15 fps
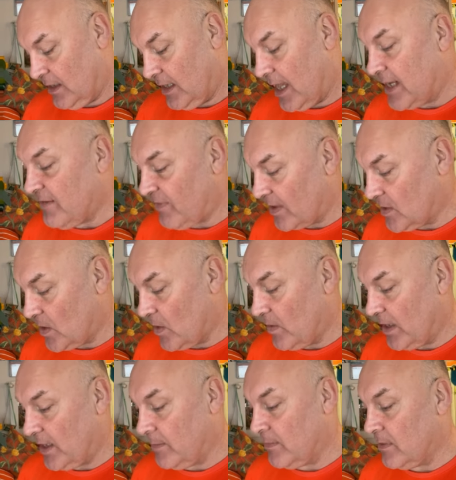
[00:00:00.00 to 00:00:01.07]
And if I know
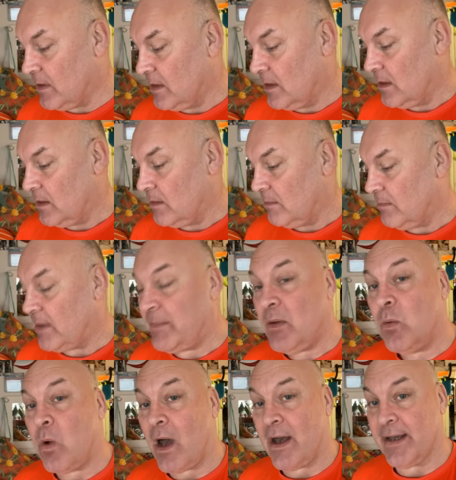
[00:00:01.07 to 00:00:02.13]
him, maybe
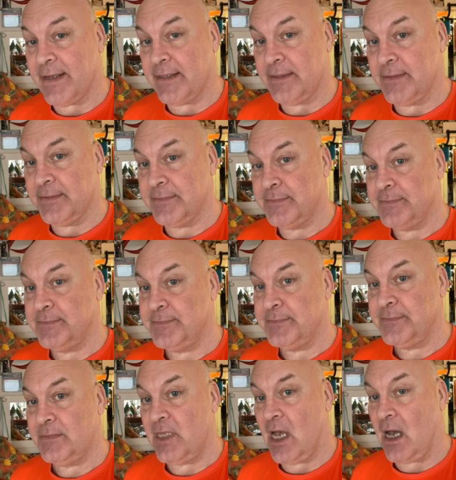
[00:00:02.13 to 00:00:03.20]
wine.
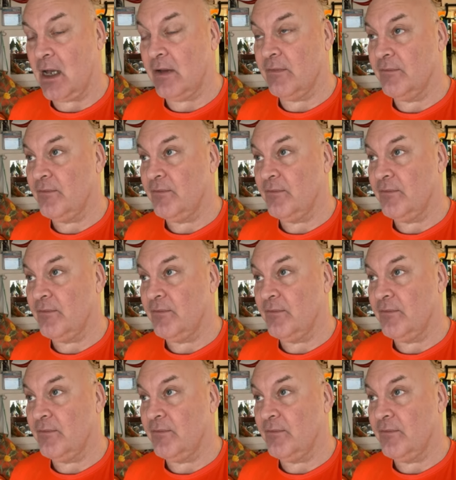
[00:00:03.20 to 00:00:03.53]
Yeah.